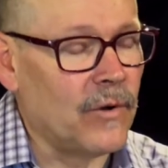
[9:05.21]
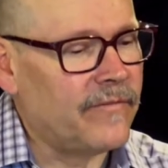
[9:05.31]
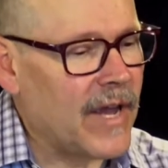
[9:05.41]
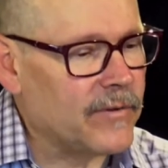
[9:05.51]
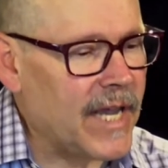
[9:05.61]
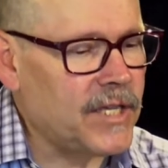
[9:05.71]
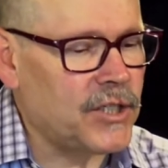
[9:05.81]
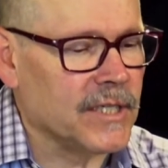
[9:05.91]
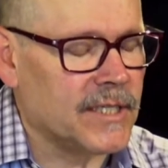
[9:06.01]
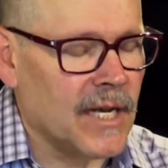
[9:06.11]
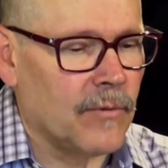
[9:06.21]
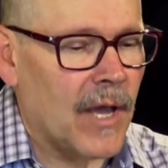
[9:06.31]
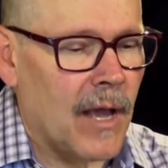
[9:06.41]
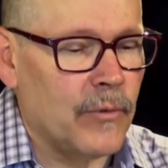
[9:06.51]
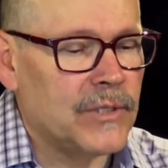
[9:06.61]
know, in foundations, and
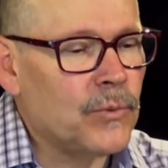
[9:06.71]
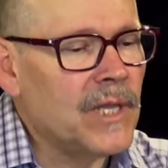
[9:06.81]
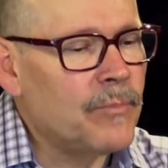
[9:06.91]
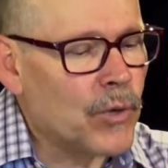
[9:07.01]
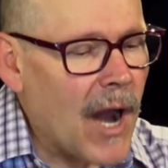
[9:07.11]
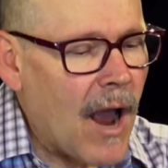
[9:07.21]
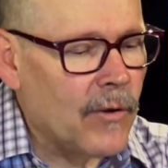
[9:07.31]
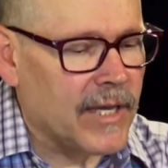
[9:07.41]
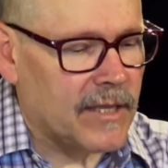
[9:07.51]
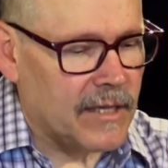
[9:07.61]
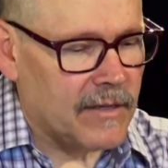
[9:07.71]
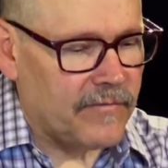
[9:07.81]
I was really proud at the